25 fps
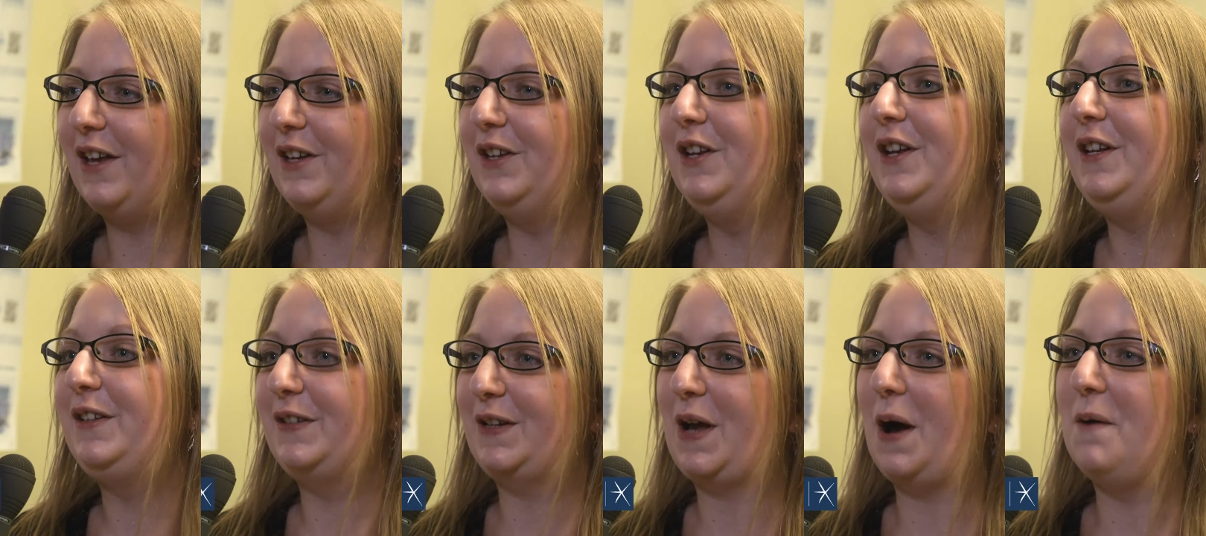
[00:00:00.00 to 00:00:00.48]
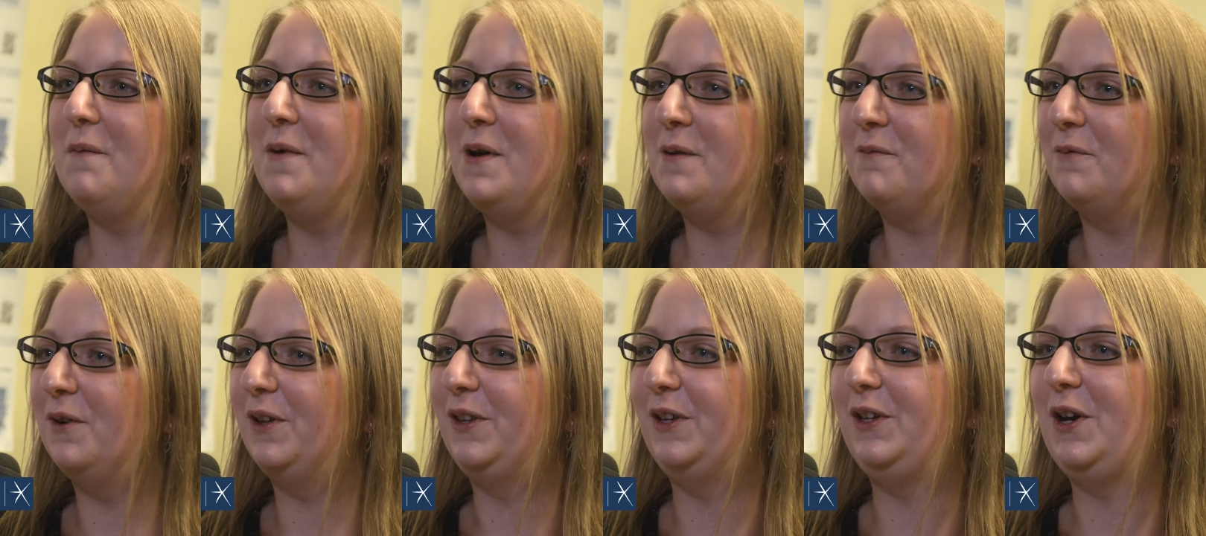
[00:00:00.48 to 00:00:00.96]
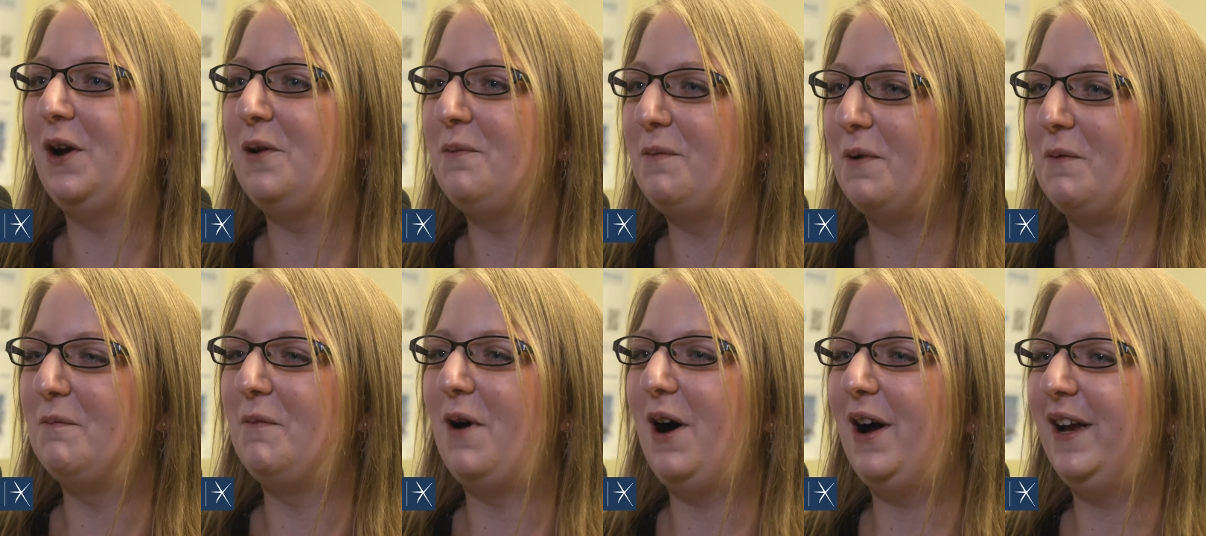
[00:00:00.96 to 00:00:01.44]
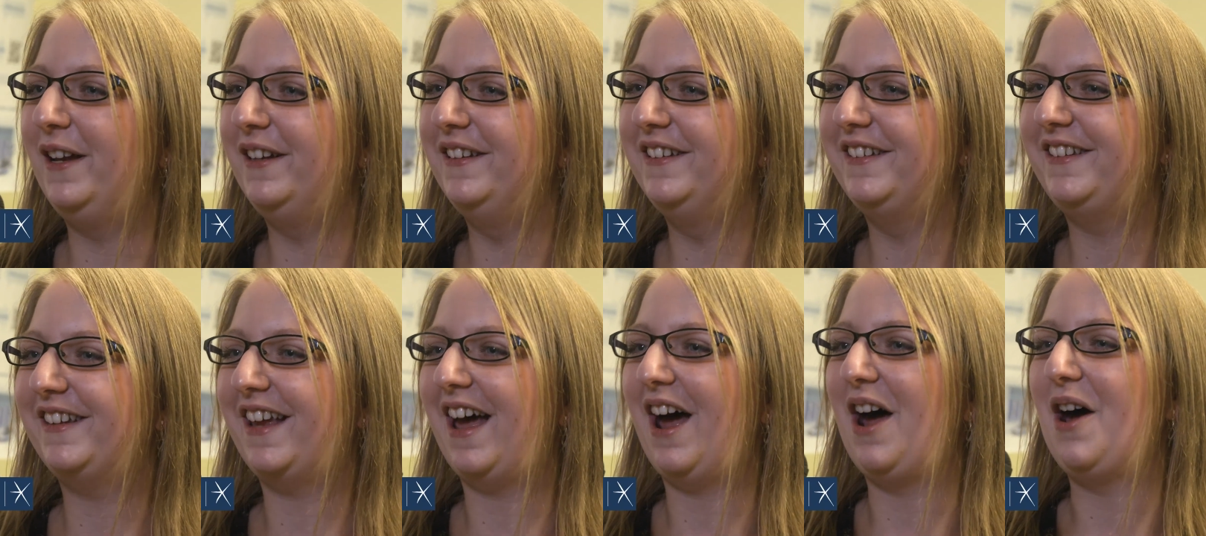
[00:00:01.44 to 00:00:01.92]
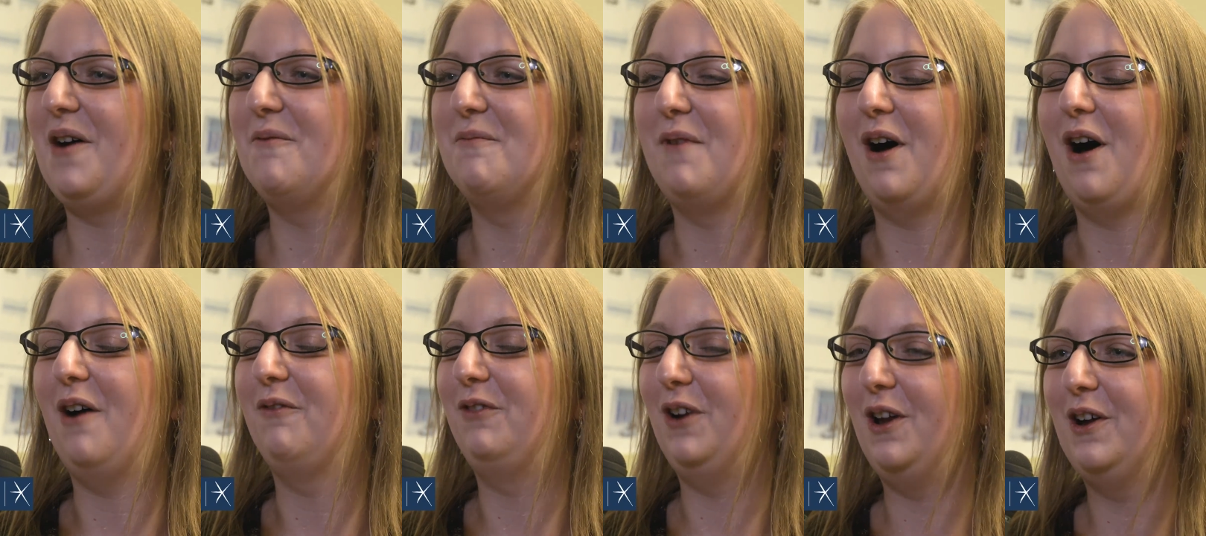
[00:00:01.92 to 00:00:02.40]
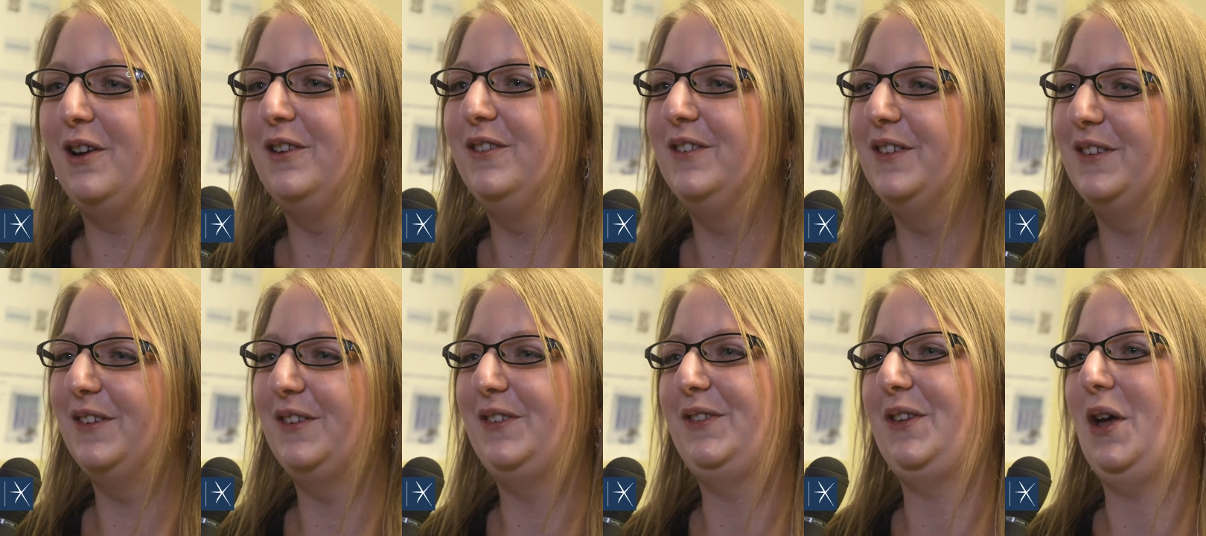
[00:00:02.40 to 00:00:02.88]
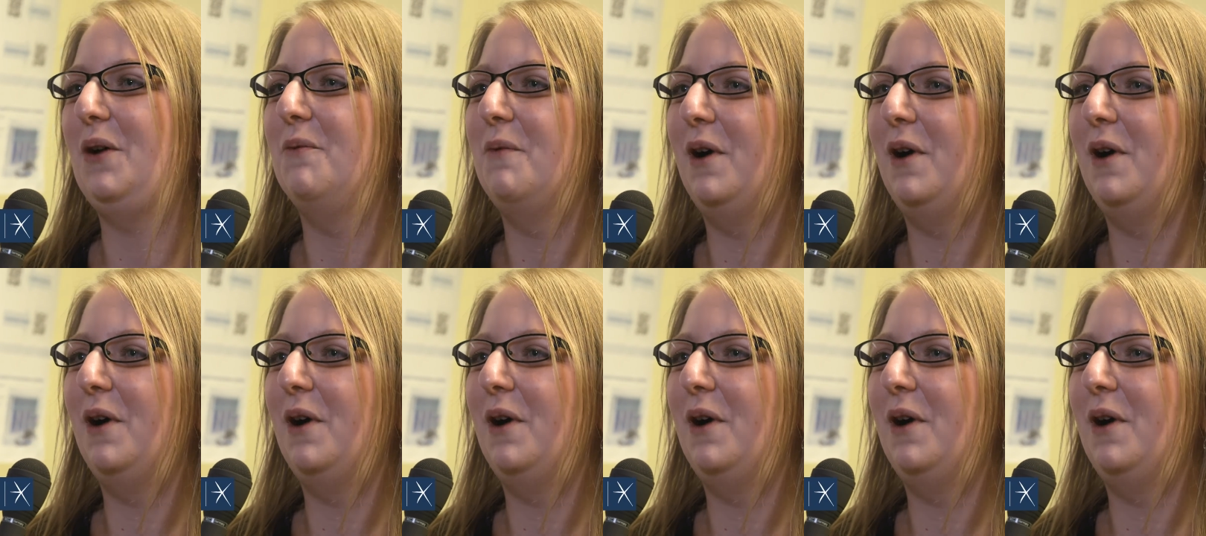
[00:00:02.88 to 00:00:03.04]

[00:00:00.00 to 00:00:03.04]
you need to come in with an open mind. I've learned so